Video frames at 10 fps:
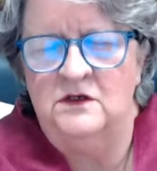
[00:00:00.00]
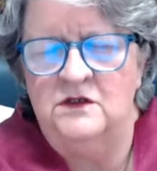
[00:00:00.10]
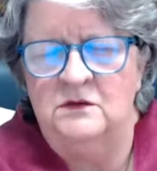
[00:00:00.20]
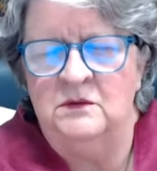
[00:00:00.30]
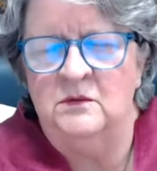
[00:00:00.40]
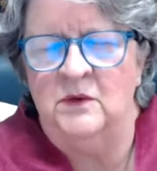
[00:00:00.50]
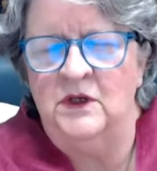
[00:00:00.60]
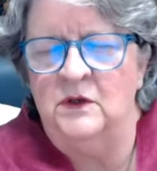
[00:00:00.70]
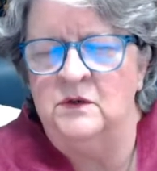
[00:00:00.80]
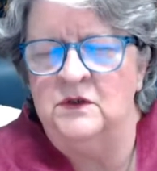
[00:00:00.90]
she would
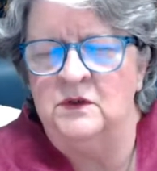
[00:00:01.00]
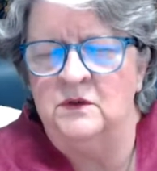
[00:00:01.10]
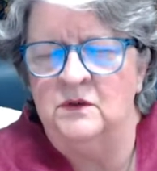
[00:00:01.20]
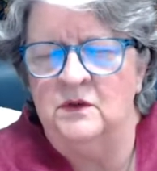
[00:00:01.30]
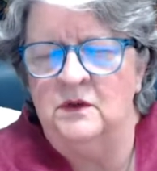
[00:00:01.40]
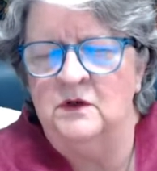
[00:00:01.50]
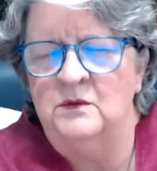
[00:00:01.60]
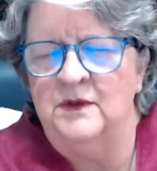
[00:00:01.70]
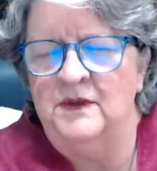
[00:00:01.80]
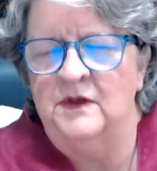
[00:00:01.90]
want you to
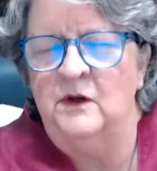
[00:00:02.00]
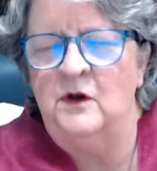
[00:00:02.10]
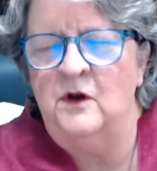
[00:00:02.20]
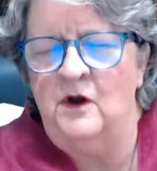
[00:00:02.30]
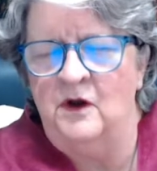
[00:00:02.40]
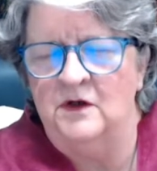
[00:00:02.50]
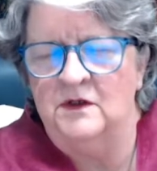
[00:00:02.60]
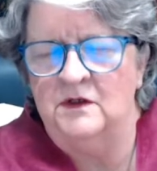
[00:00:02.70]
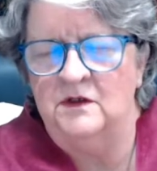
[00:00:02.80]
look within her heart.